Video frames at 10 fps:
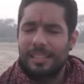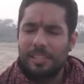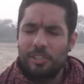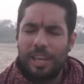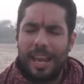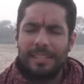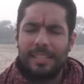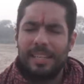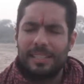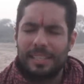this
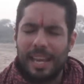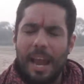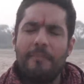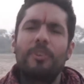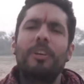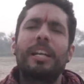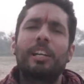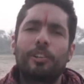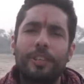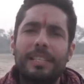chanting is an
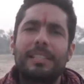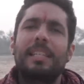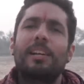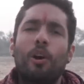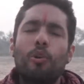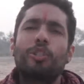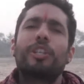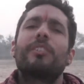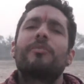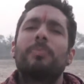ever-increasing
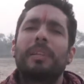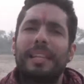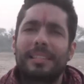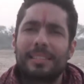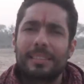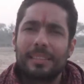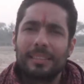ocean of bliss.